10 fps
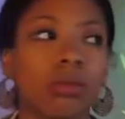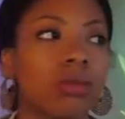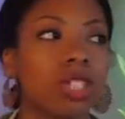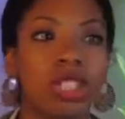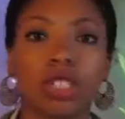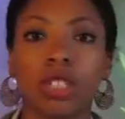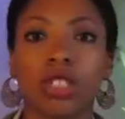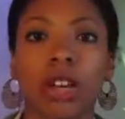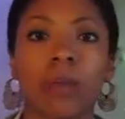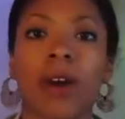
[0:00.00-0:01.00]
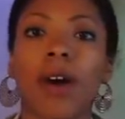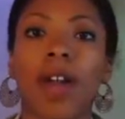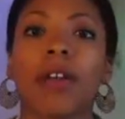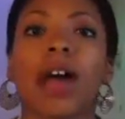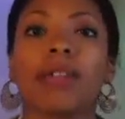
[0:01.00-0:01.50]
the street talking about, I
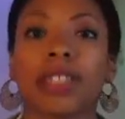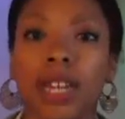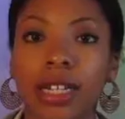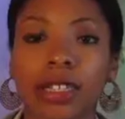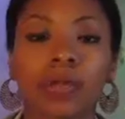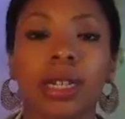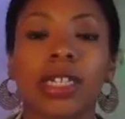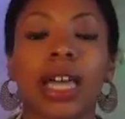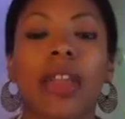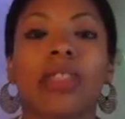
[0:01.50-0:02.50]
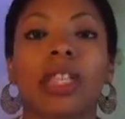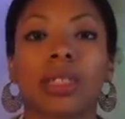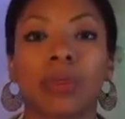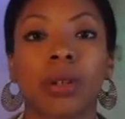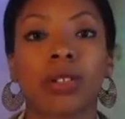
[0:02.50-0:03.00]
don't have sex, because I think
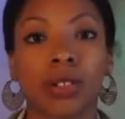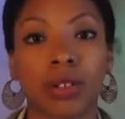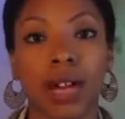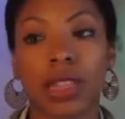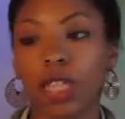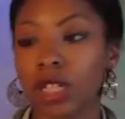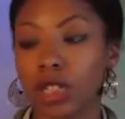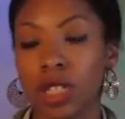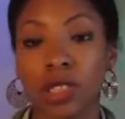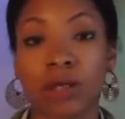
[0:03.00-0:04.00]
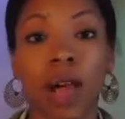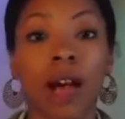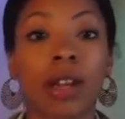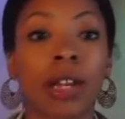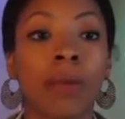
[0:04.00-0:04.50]
that's personal. I think your
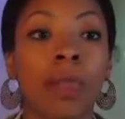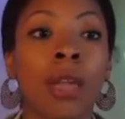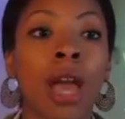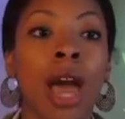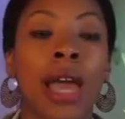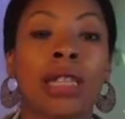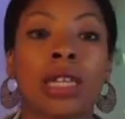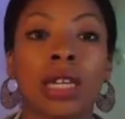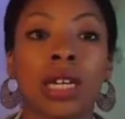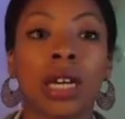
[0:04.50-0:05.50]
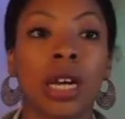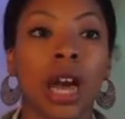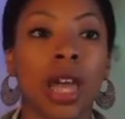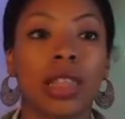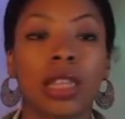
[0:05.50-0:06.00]
sexuality, I think
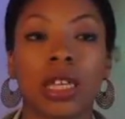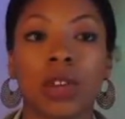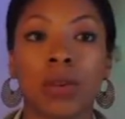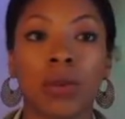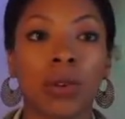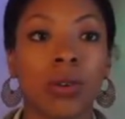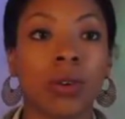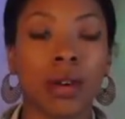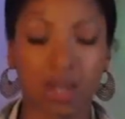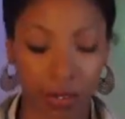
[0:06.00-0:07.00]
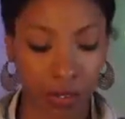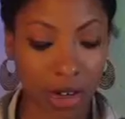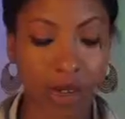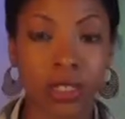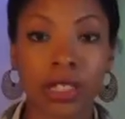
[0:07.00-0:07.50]
if you're
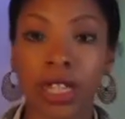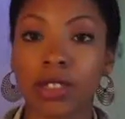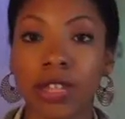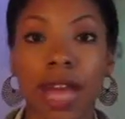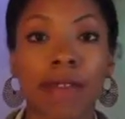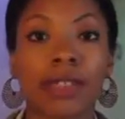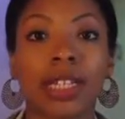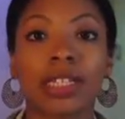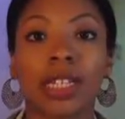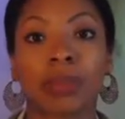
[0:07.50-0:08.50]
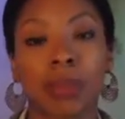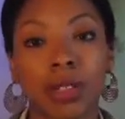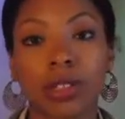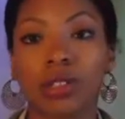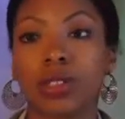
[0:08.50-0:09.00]
having sex or not having sex, that's
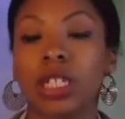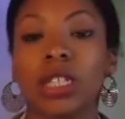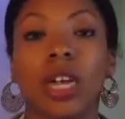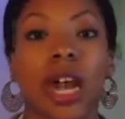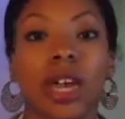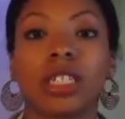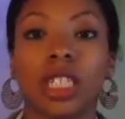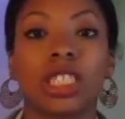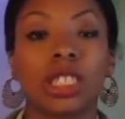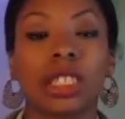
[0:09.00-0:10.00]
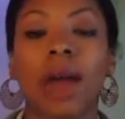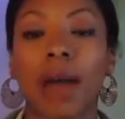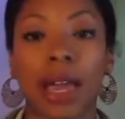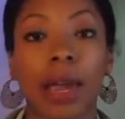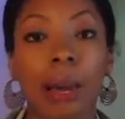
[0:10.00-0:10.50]
personal. That's just how
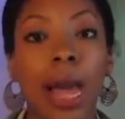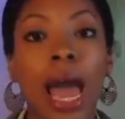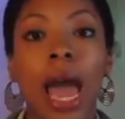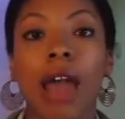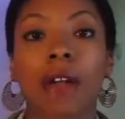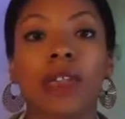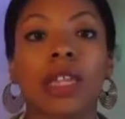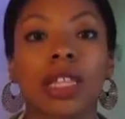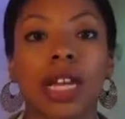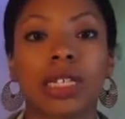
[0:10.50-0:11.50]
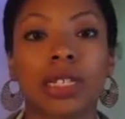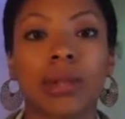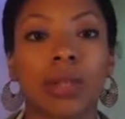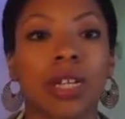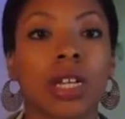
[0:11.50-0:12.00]
I am. I don't think that's
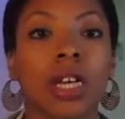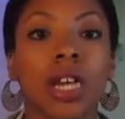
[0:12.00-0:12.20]
something